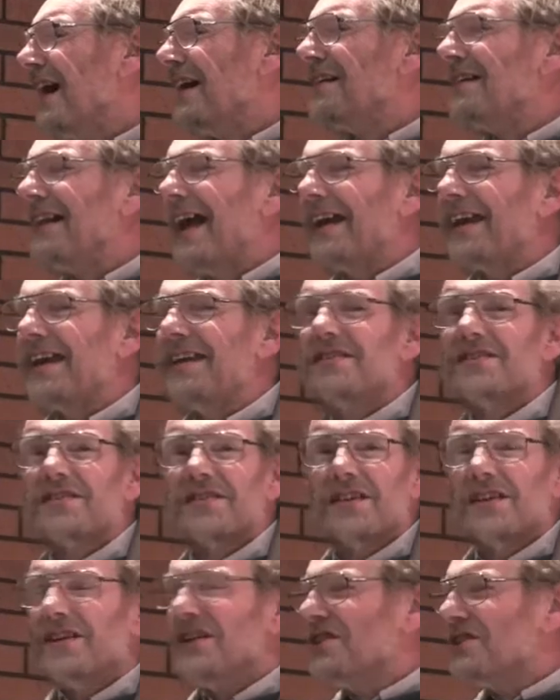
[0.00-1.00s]
and
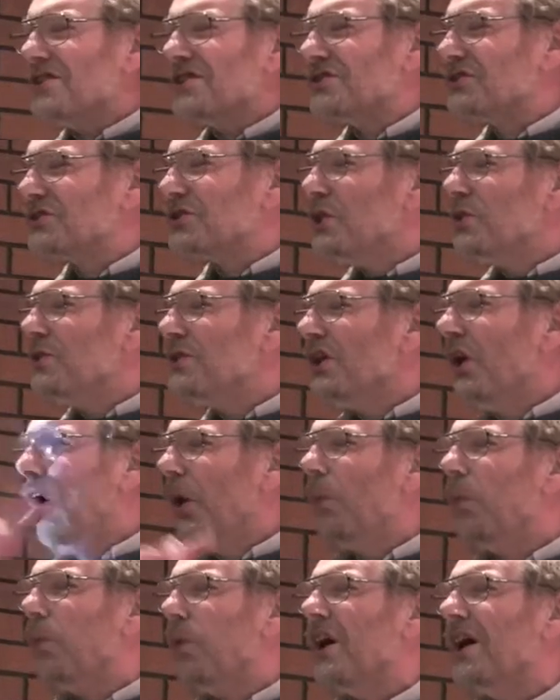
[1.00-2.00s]
lackeys, do
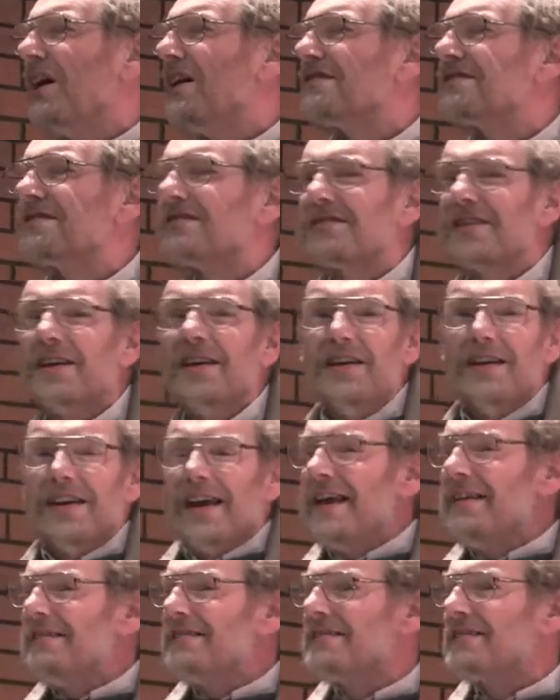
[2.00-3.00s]
your worst.
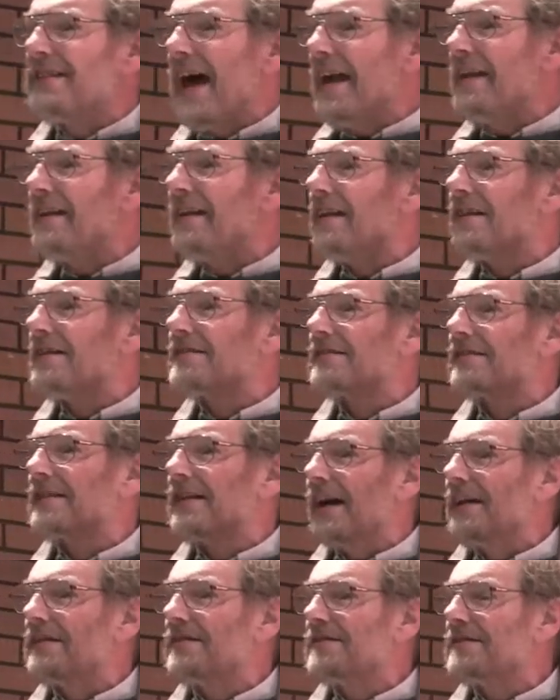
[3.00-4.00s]
In ZANU's
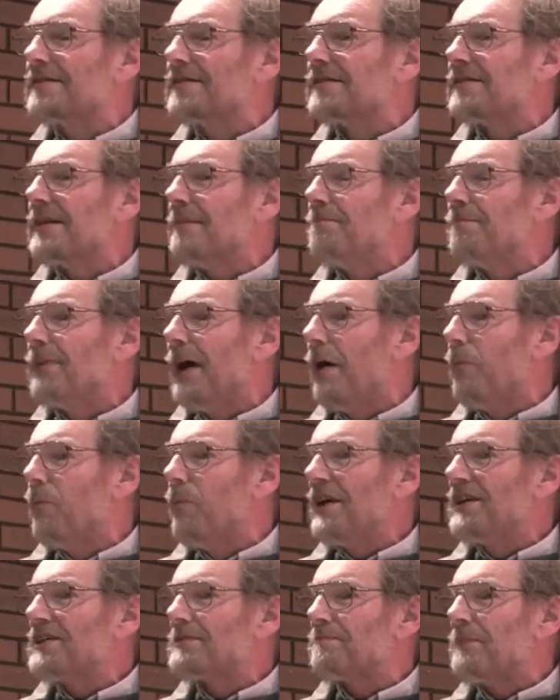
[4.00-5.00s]
guns
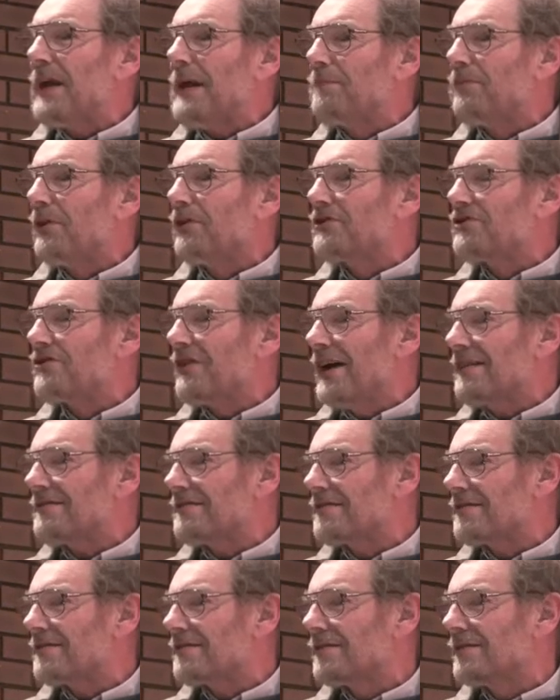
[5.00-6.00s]
Zimbabwe's people
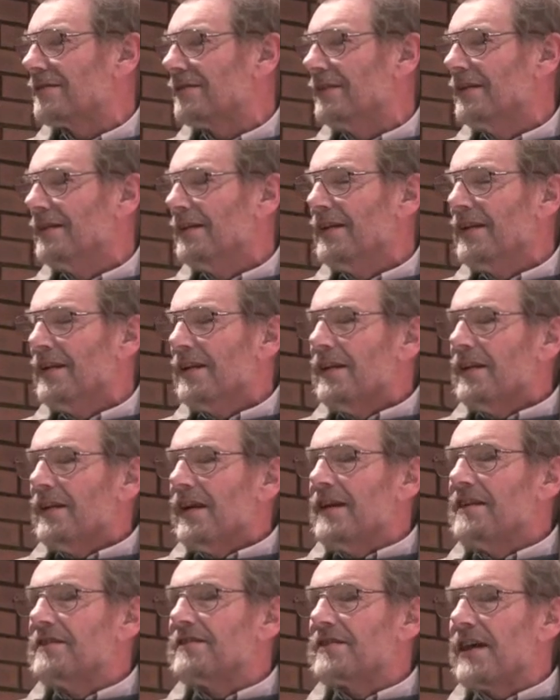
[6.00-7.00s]
trust.
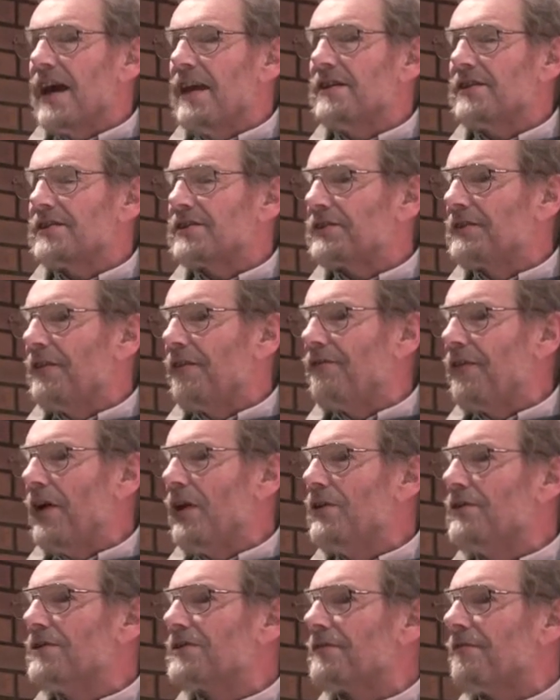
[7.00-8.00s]
Intent the
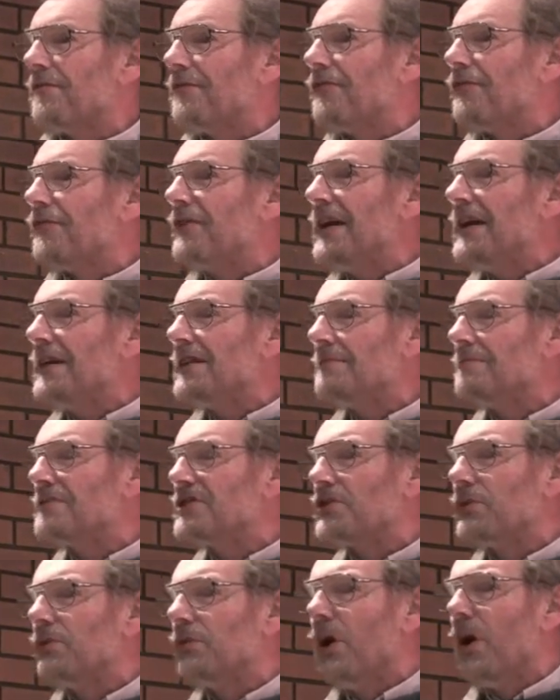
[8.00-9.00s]
foes of freedom
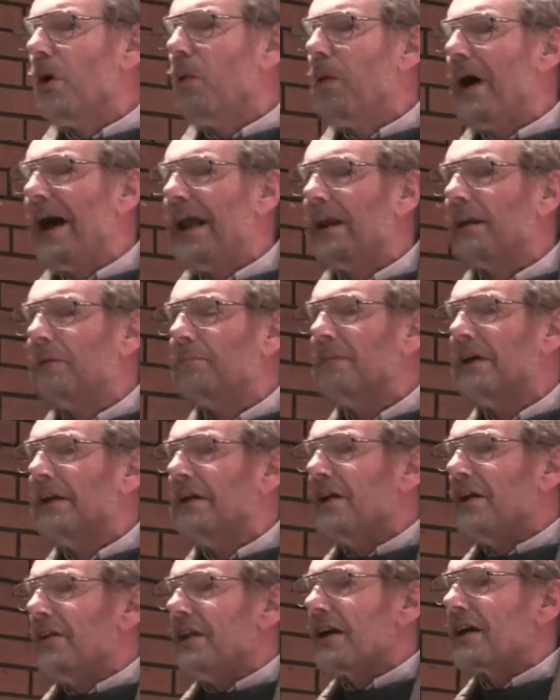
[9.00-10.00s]
to o'erwhelm,
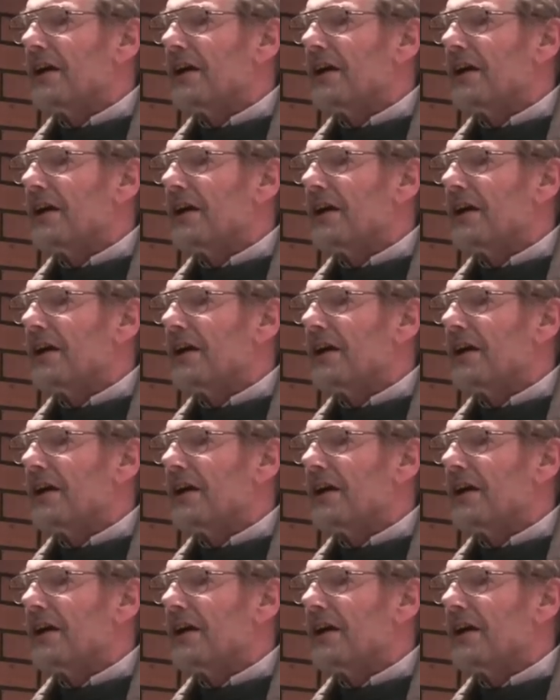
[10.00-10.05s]
the